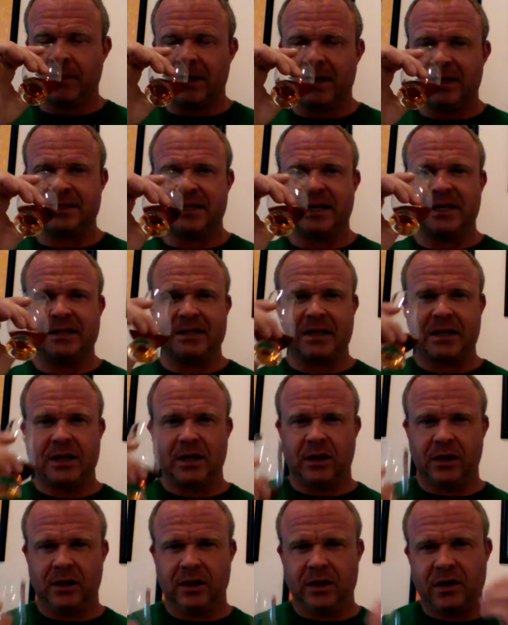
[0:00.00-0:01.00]
It just has
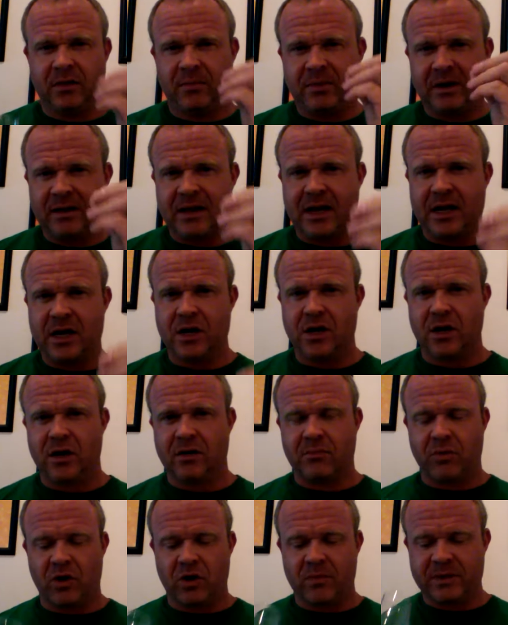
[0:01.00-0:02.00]
that little bit of that
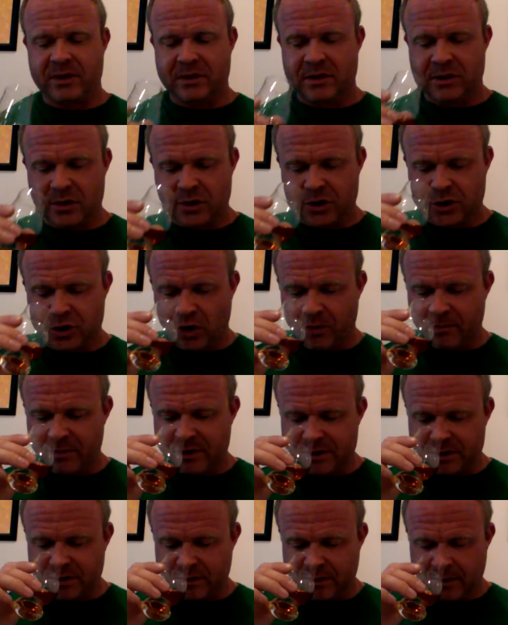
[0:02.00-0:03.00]
young bourbon
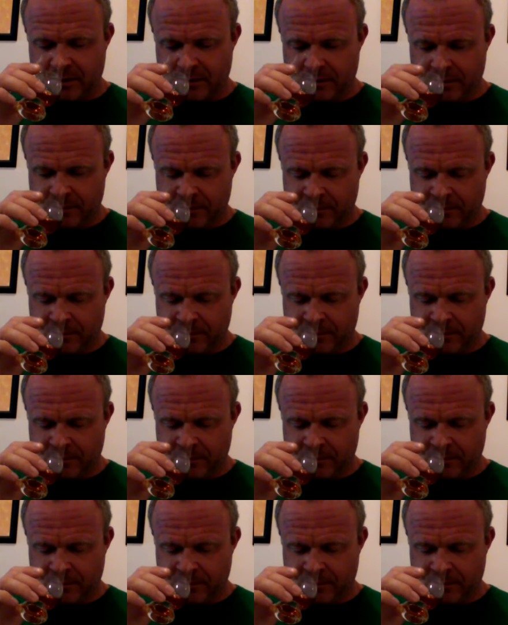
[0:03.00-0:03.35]
sharpness to it.